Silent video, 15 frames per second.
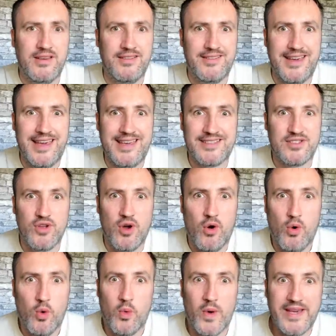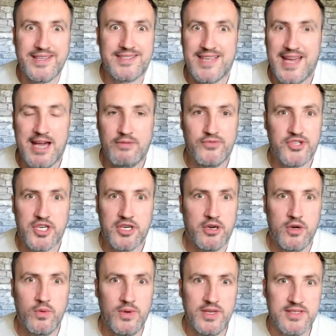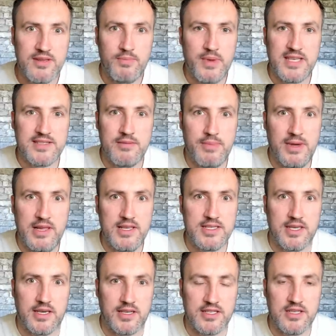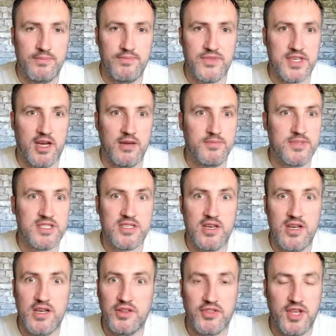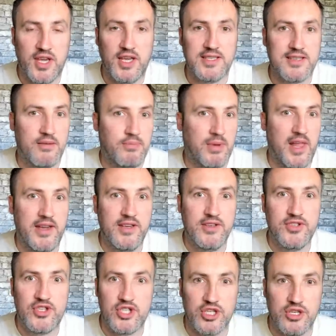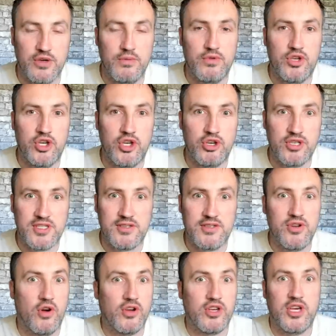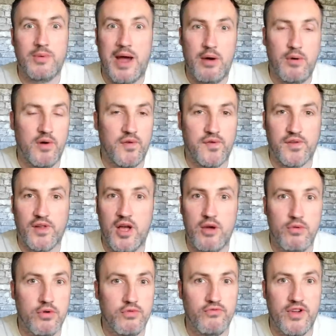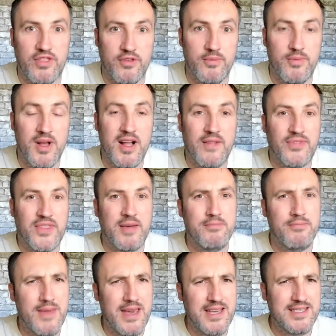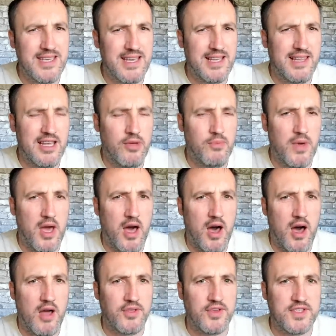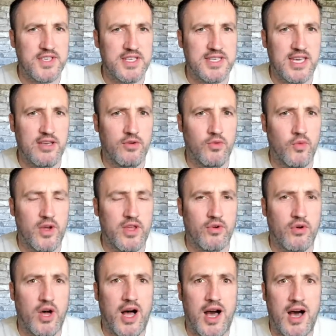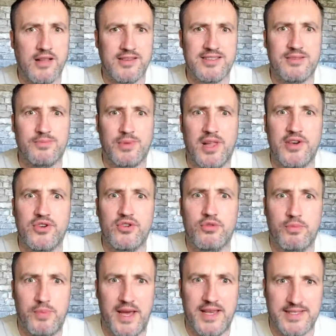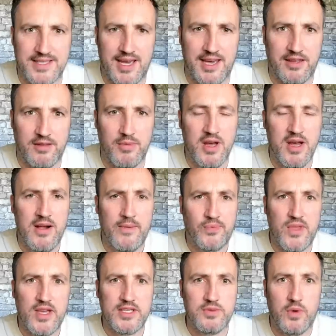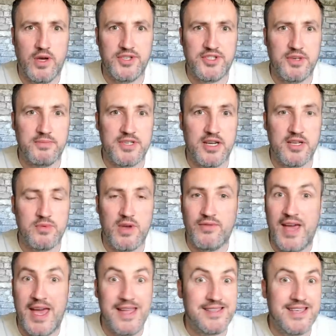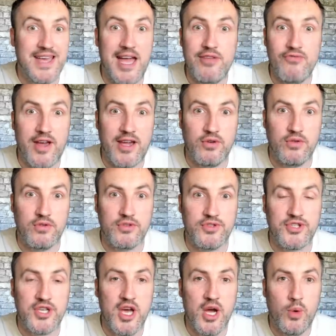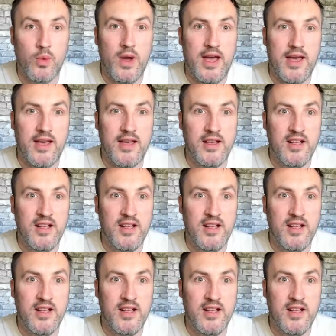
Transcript: it's not always down to who is the best ability. Sometimes certain things that players do just knock you out of flow or rhythm that makes it a little bit harder to deal with or harder to play your best game. That's why sometimes we have head-to-head records where